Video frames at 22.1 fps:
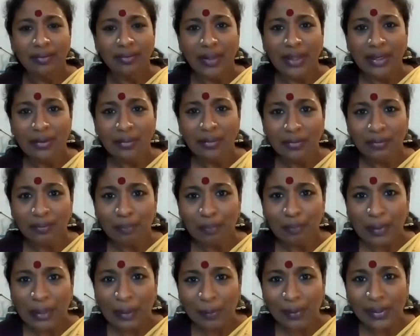when
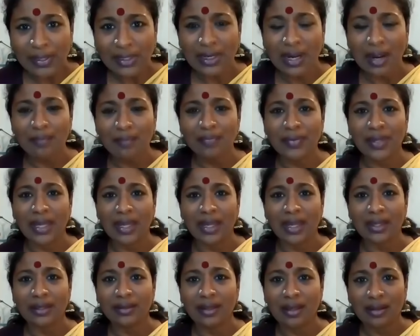people come
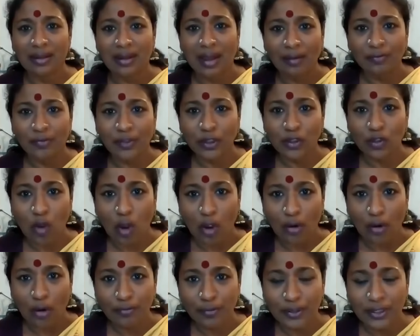there, they come with
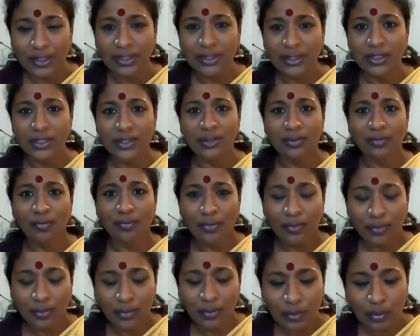confidence
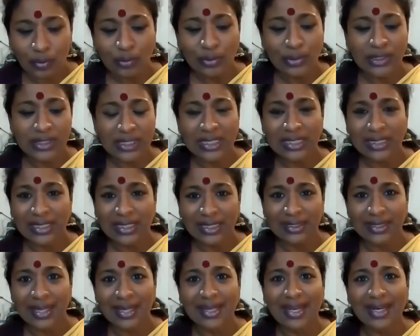to see
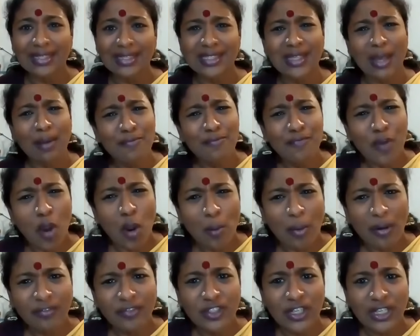that they get some
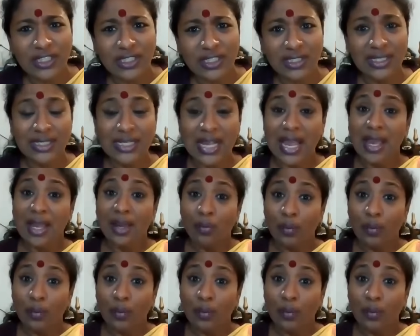form of justice,